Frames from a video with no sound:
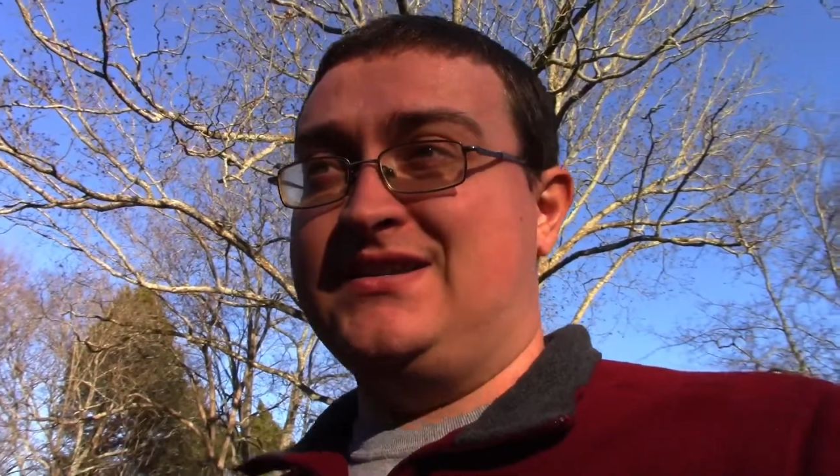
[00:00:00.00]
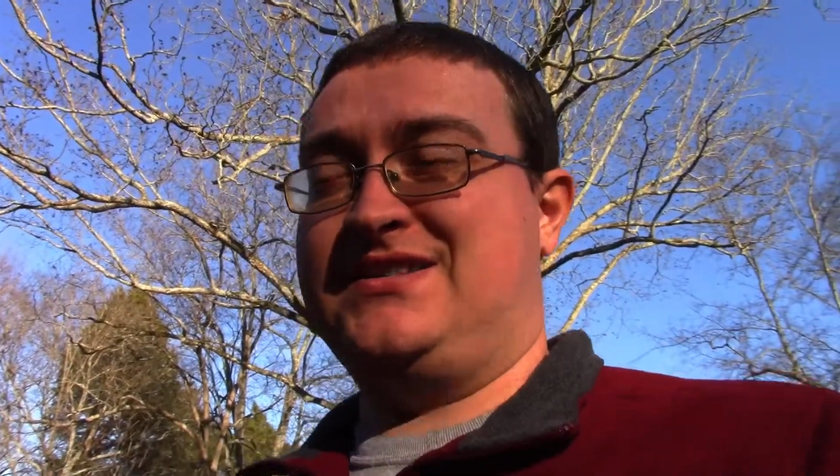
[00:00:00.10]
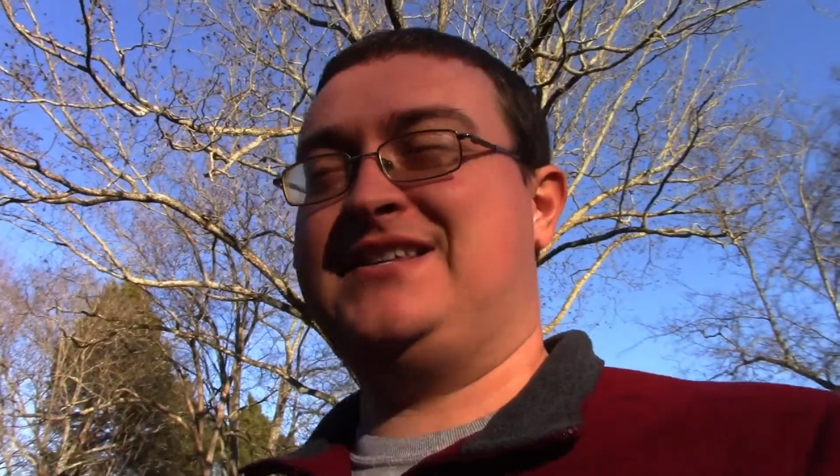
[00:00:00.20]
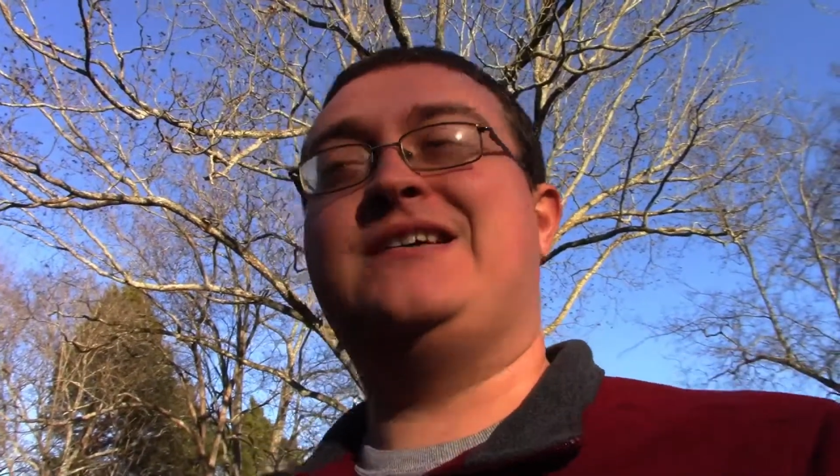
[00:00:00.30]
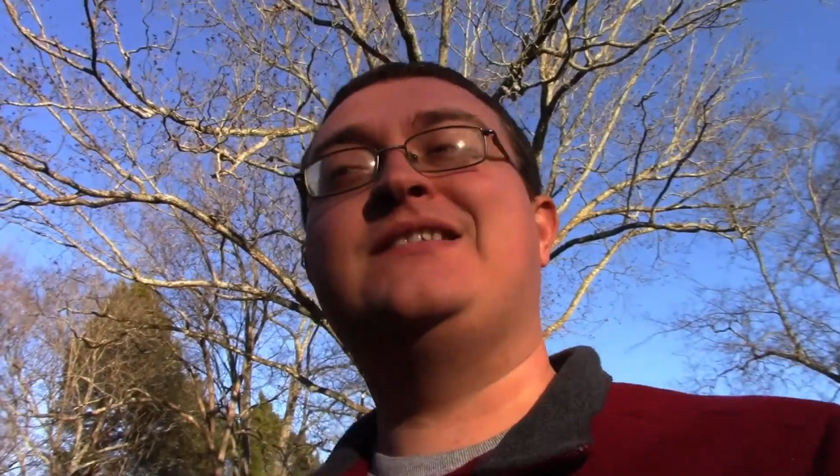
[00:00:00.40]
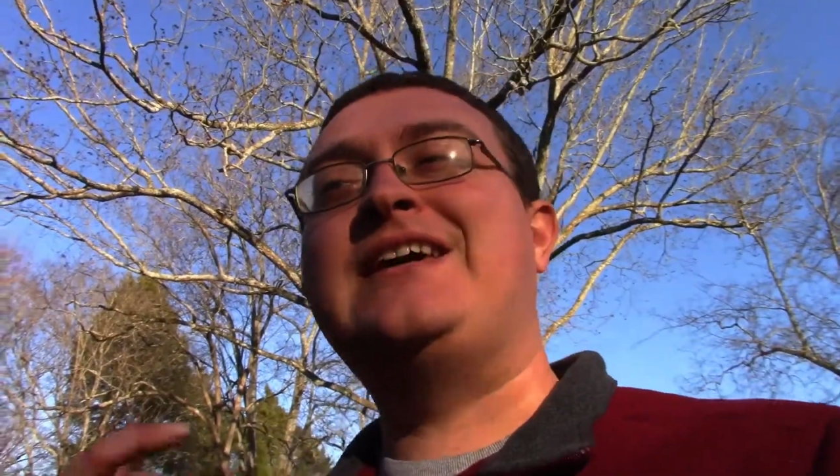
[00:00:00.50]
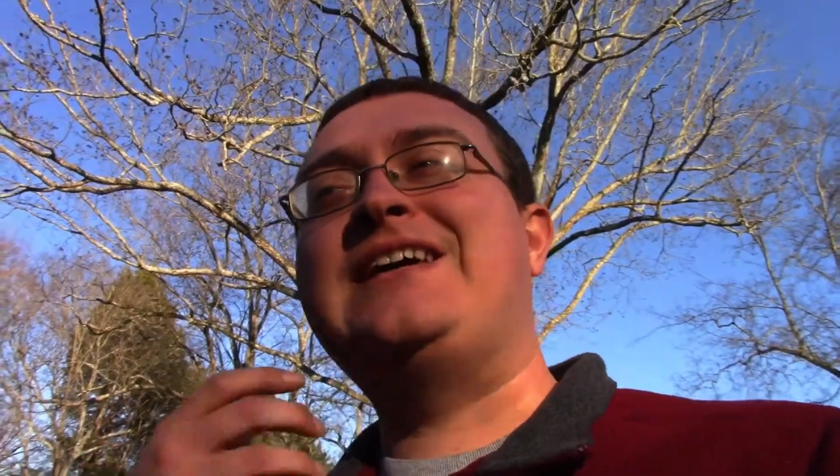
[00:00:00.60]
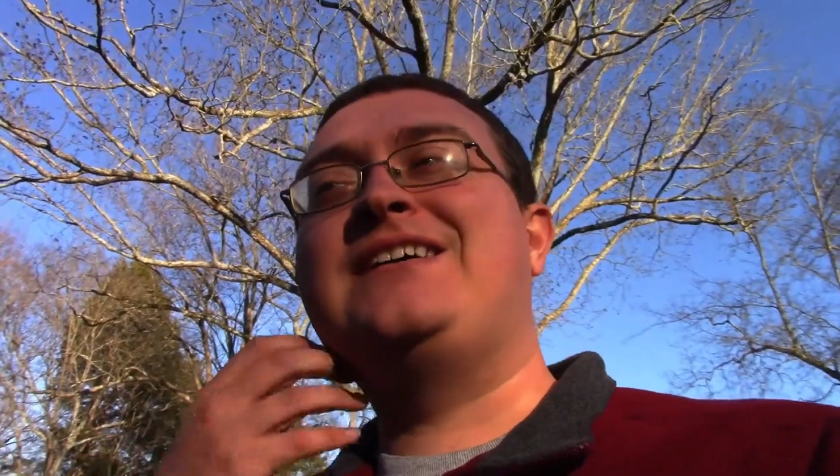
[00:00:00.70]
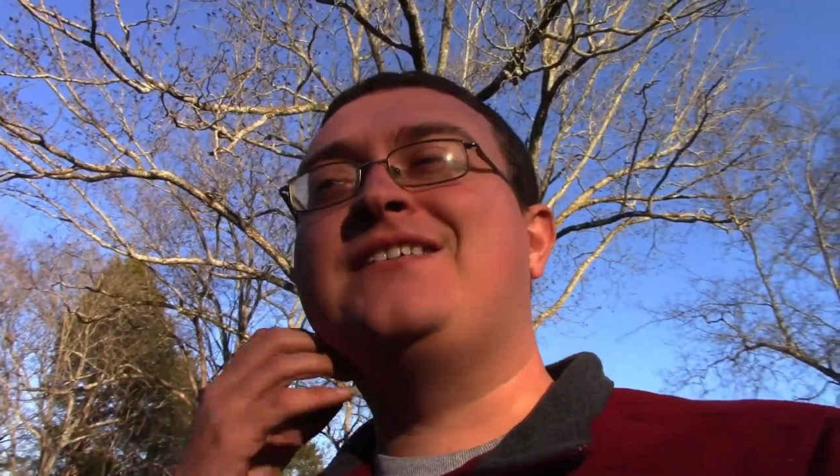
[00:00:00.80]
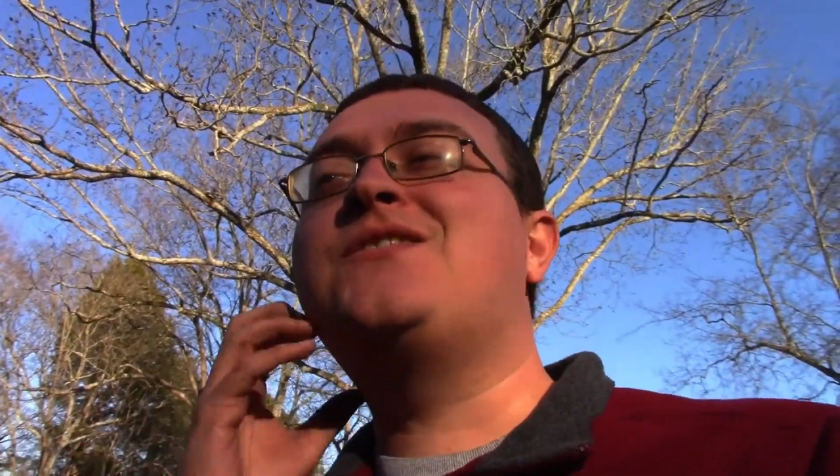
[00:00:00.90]
It doesn't sound
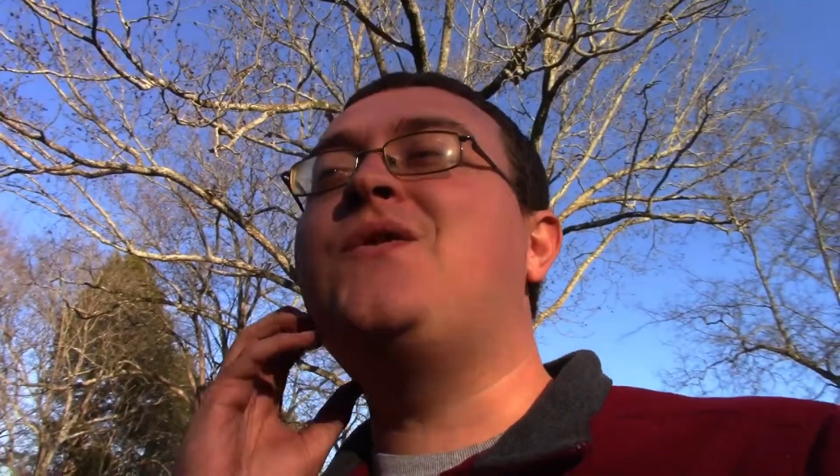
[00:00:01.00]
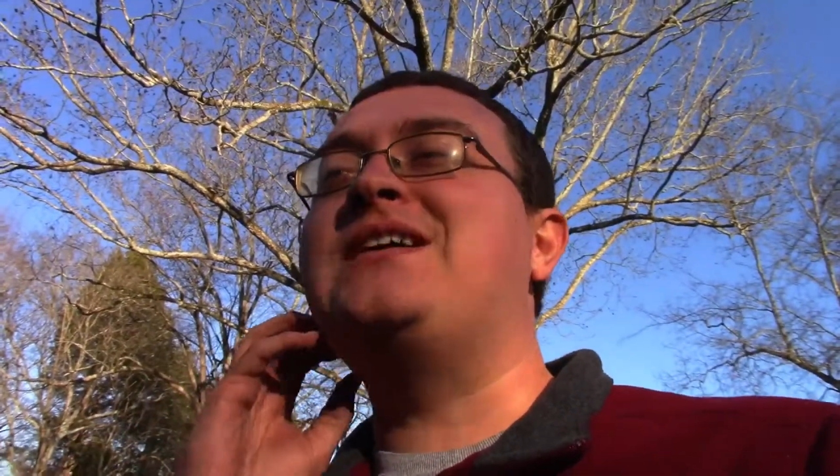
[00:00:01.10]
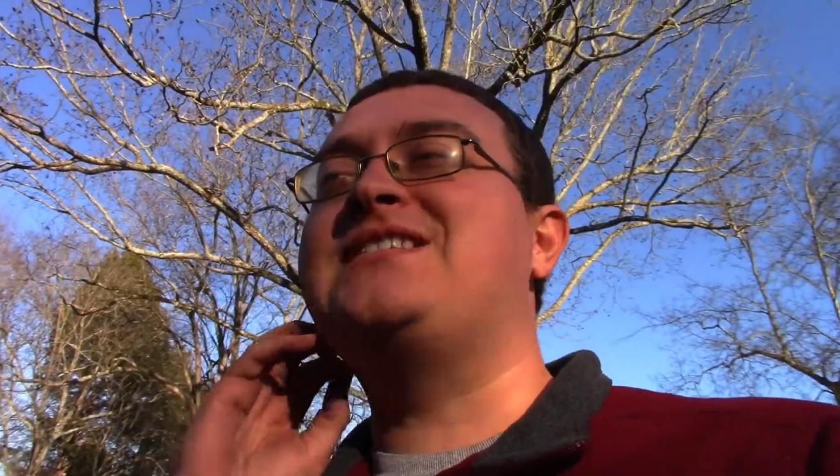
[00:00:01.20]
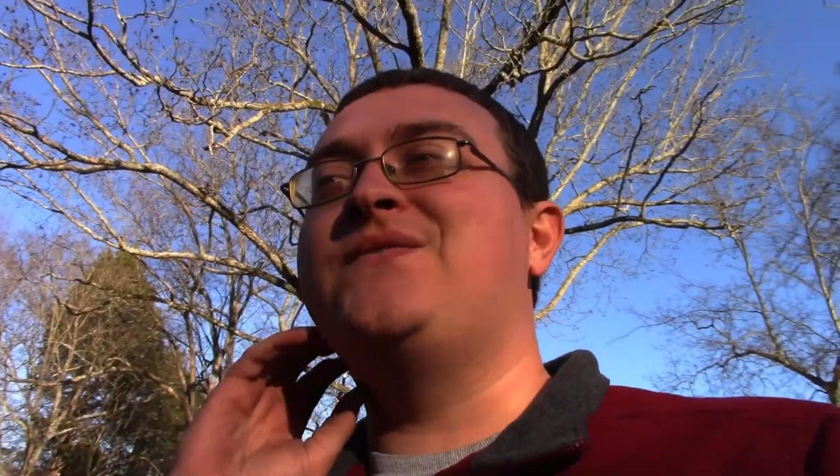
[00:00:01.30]
like quite